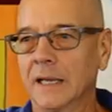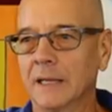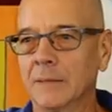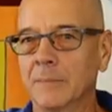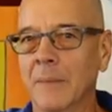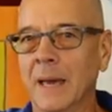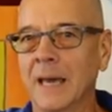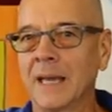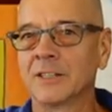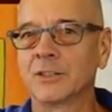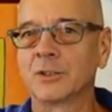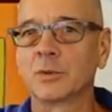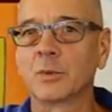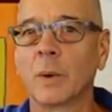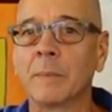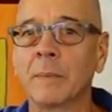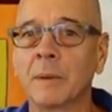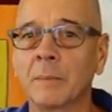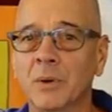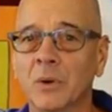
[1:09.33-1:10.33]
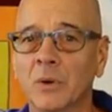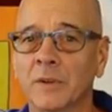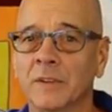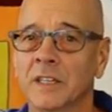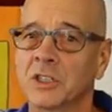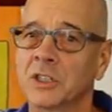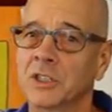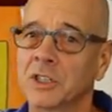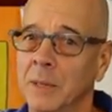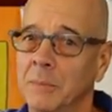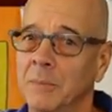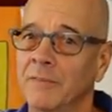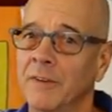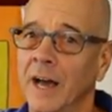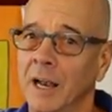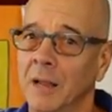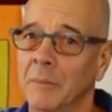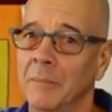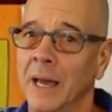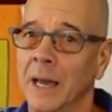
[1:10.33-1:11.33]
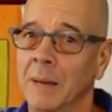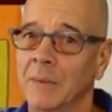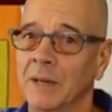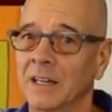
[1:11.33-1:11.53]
he made his swimming pool in the shape of Alabama,